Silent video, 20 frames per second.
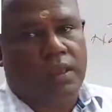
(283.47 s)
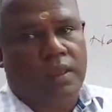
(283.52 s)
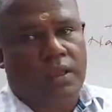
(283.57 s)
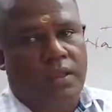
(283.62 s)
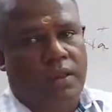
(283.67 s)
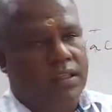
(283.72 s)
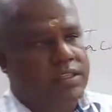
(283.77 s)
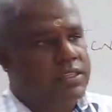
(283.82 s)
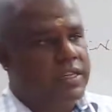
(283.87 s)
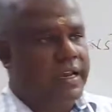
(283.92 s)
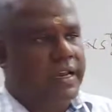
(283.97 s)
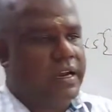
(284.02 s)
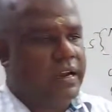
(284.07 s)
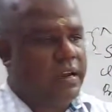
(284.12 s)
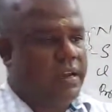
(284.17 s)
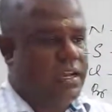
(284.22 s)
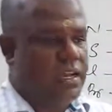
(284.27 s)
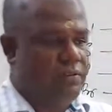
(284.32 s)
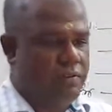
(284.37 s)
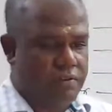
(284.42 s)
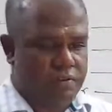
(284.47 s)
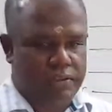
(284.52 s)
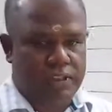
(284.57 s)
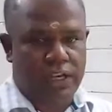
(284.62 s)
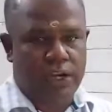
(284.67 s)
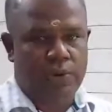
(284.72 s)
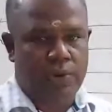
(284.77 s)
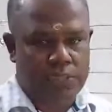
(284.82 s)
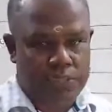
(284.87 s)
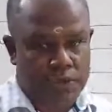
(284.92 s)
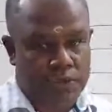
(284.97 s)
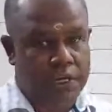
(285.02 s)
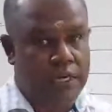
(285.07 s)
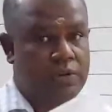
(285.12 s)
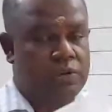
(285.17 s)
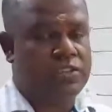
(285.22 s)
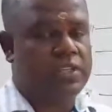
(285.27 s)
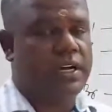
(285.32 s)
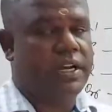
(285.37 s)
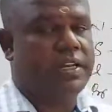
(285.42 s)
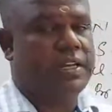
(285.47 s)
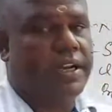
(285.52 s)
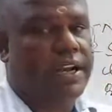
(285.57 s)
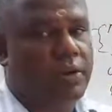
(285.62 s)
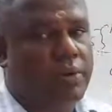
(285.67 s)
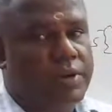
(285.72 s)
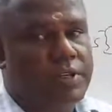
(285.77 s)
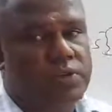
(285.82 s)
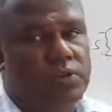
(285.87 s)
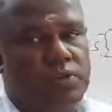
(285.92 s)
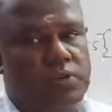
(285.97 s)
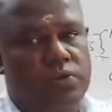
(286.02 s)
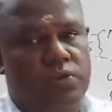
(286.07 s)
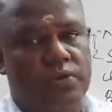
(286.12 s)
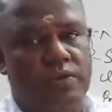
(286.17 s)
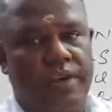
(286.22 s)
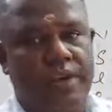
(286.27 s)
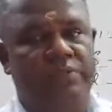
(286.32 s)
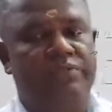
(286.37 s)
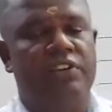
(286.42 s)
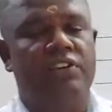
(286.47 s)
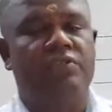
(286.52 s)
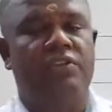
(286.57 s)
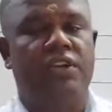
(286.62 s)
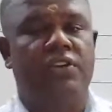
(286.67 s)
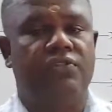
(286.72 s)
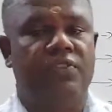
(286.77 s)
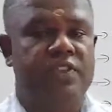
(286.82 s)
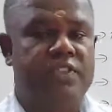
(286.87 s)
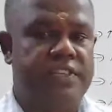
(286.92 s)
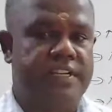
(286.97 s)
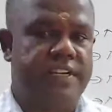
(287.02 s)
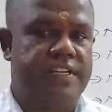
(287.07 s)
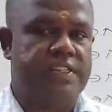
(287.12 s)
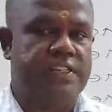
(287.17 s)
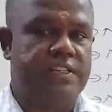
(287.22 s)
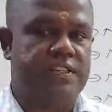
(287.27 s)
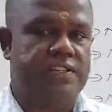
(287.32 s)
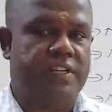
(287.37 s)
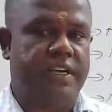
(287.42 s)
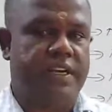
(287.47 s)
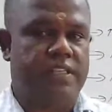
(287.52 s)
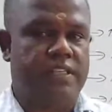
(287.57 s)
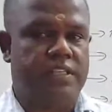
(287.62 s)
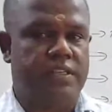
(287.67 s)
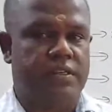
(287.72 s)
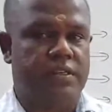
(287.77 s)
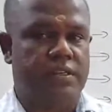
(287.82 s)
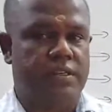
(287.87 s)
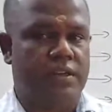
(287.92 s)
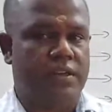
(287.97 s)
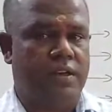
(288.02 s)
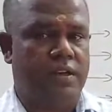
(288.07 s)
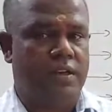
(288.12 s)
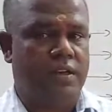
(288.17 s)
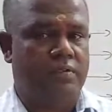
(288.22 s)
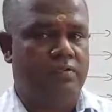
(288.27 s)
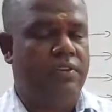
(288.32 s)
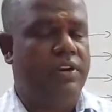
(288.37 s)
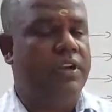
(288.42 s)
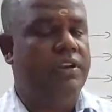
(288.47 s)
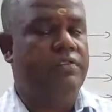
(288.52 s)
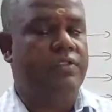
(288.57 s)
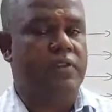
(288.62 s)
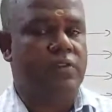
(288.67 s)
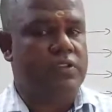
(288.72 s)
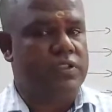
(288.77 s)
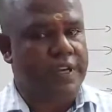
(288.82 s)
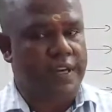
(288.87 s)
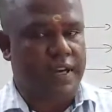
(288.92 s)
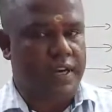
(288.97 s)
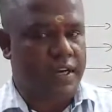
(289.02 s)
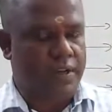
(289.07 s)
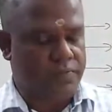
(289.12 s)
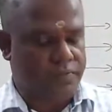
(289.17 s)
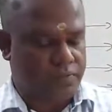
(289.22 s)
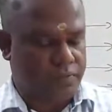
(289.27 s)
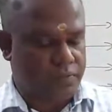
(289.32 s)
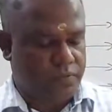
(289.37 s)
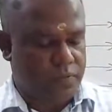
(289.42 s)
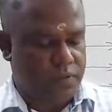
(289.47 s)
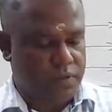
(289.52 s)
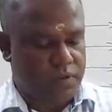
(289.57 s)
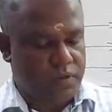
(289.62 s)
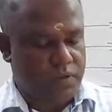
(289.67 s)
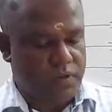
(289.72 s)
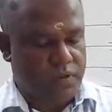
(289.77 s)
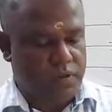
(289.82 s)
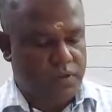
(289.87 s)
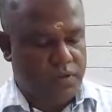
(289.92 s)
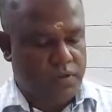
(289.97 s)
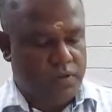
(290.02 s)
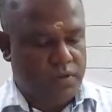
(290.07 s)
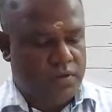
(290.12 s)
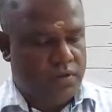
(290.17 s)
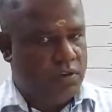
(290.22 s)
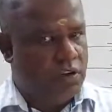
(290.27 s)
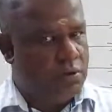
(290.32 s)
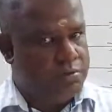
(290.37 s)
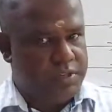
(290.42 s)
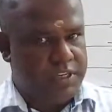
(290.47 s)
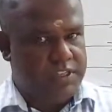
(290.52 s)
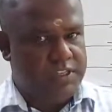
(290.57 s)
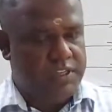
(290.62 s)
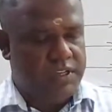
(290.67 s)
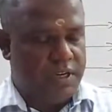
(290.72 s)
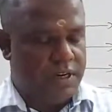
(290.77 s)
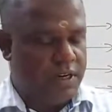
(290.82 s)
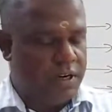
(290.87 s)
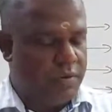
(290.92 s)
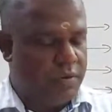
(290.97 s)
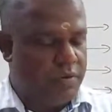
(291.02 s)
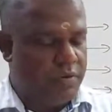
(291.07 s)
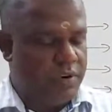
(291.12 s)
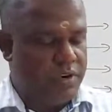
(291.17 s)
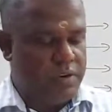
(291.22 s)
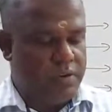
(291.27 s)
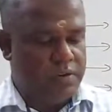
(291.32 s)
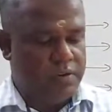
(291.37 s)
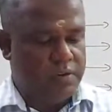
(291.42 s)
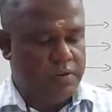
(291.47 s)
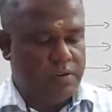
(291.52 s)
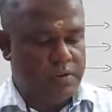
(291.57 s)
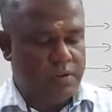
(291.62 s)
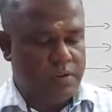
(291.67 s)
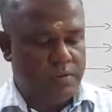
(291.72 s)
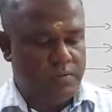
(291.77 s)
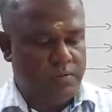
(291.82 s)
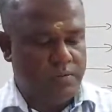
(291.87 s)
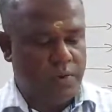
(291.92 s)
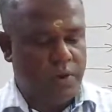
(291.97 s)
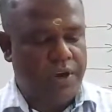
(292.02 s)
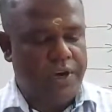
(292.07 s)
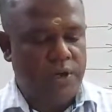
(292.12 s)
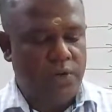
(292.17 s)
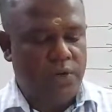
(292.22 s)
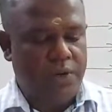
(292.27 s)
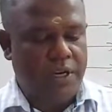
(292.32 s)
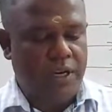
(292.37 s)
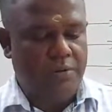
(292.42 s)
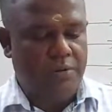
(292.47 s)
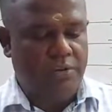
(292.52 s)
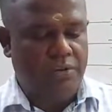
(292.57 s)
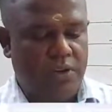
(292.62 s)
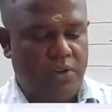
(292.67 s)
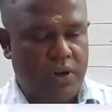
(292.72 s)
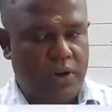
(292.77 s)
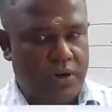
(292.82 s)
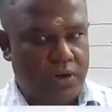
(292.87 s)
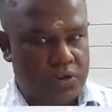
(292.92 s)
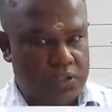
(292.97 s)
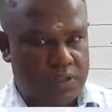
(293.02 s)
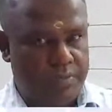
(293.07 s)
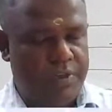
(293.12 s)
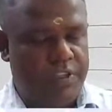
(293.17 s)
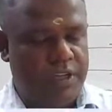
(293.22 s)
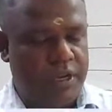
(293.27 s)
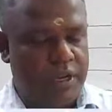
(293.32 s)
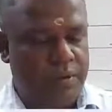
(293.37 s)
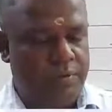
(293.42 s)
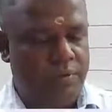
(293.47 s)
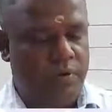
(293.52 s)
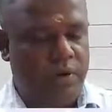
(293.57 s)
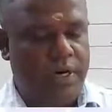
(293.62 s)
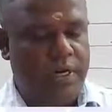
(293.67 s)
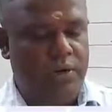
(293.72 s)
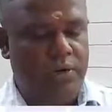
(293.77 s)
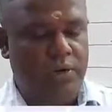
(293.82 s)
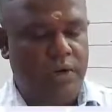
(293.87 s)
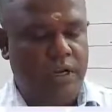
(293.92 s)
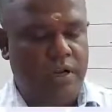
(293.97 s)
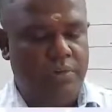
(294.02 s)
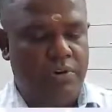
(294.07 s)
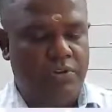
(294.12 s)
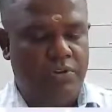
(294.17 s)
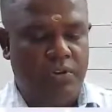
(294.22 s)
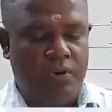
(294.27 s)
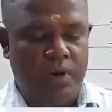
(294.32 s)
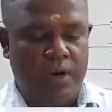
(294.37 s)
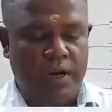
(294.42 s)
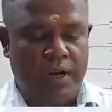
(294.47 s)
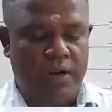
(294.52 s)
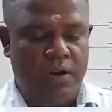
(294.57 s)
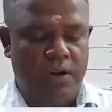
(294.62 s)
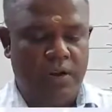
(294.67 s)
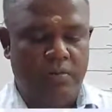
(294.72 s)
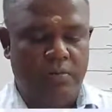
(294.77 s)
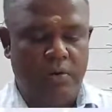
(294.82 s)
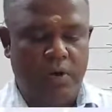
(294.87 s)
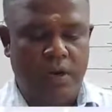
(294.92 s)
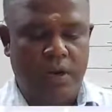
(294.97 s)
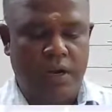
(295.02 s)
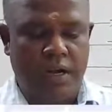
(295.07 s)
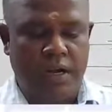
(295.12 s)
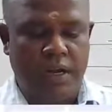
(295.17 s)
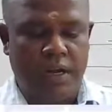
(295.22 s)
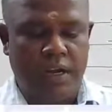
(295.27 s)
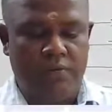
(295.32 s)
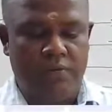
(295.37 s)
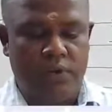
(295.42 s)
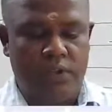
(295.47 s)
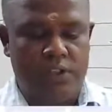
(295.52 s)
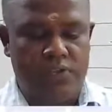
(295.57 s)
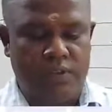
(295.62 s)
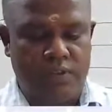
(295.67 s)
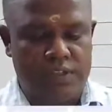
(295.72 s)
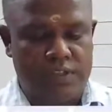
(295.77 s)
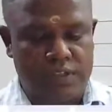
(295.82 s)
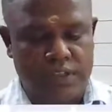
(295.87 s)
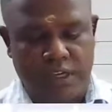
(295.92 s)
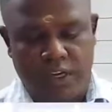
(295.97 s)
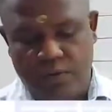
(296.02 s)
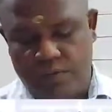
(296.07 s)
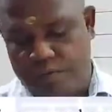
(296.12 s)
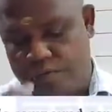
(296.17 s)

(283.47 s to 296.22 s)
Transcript: It is directly given with the equation. You have to study that equation also. Fe for Fe, CN6 size, ferric ferrocyanide. Option is there, number 1. 0.2 gram of an question number 3. 0.2 gram of an organic compound containing phosphorus gave